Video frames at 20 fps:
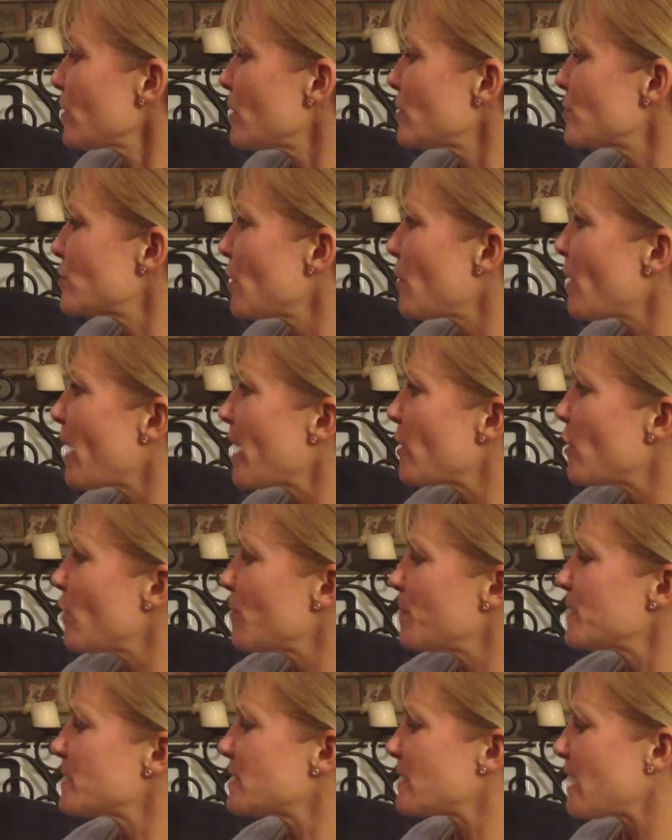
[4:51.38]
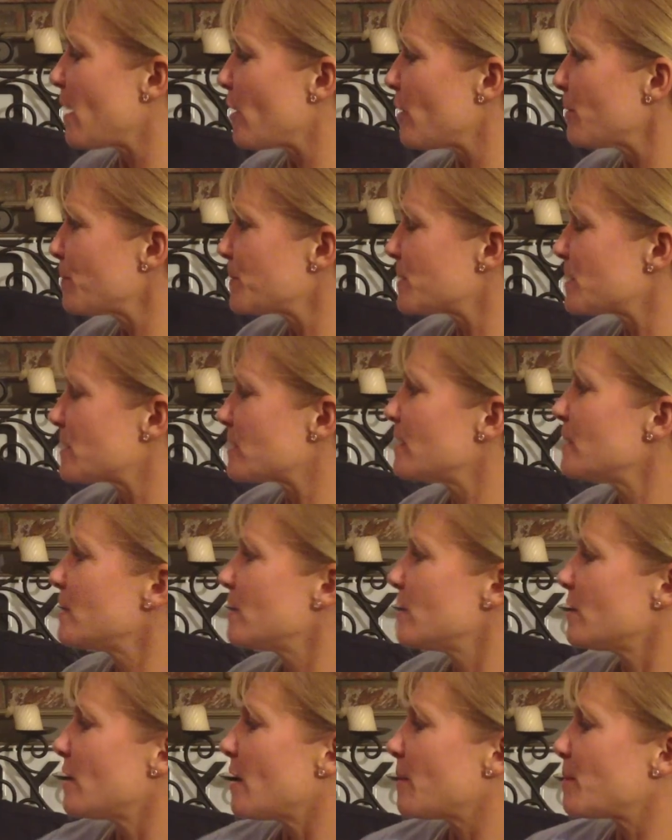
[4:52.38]
So I hope this helps.
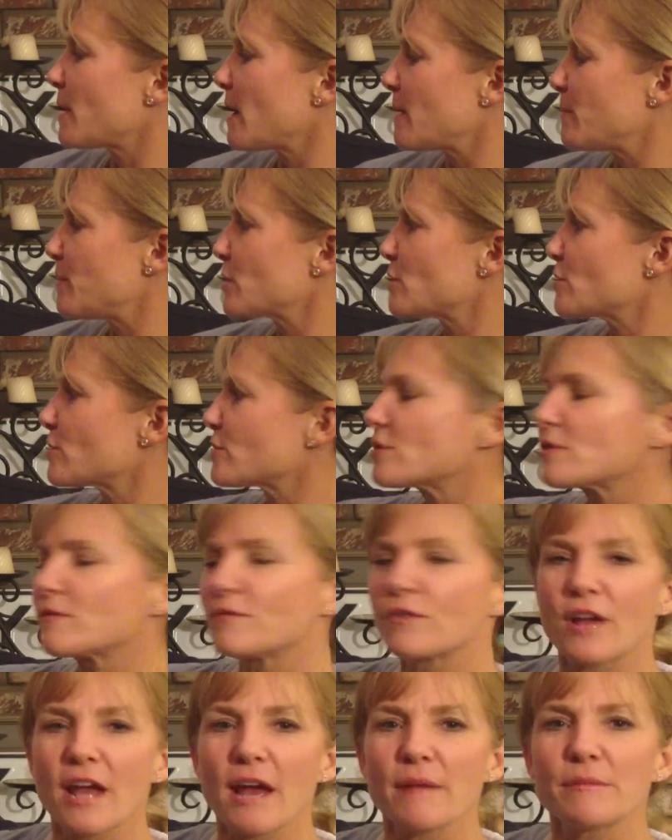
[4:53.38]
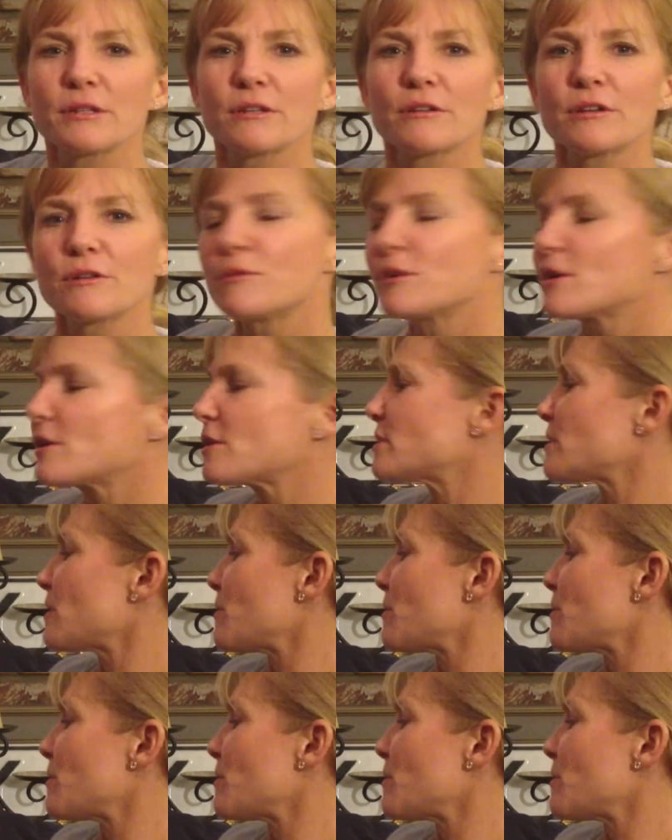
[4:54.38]
Applying pictures to vocabulary words,